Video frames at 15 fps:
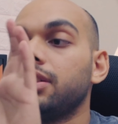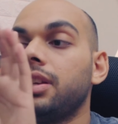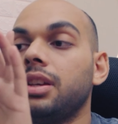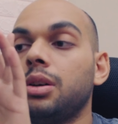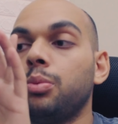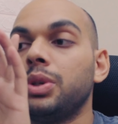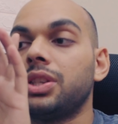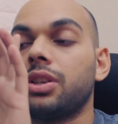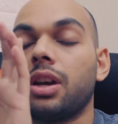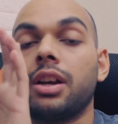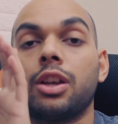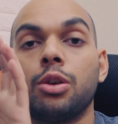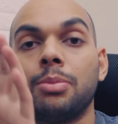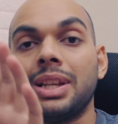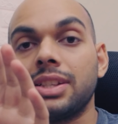here which
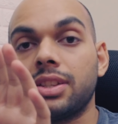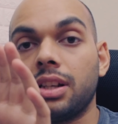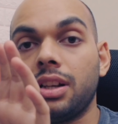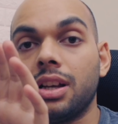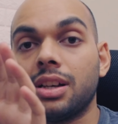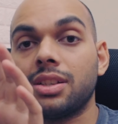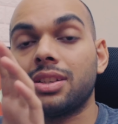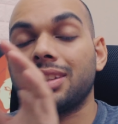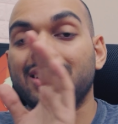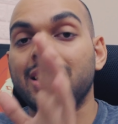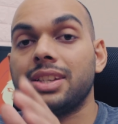accumulates the dust.